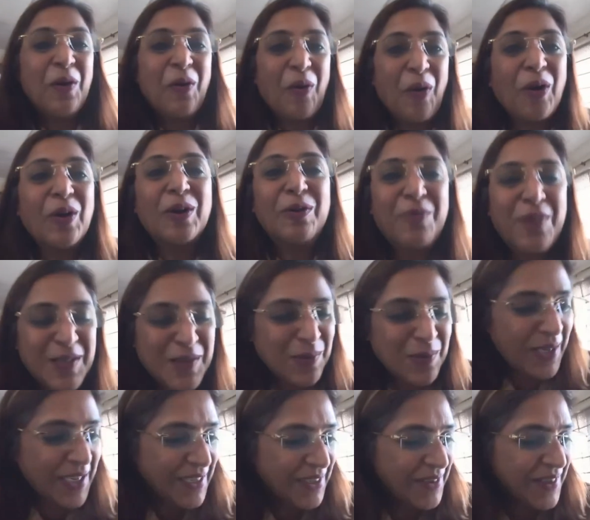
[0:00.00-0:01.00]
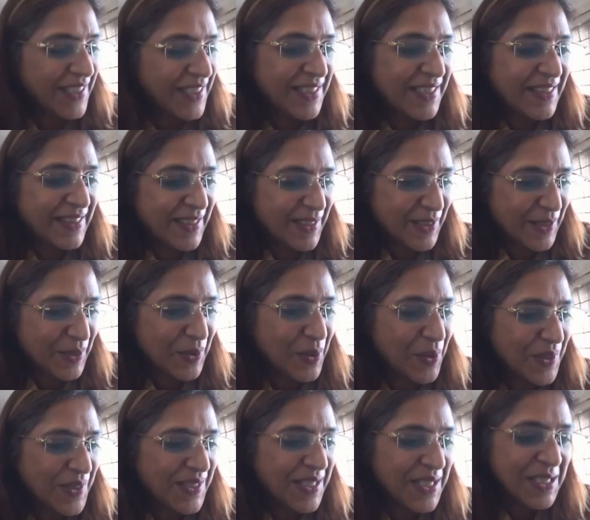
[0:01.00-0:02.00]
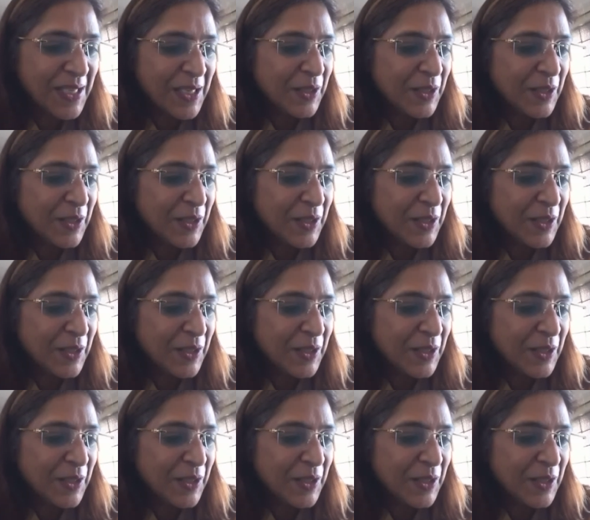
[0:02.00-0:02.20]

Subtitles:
all of us who are interested in this cause.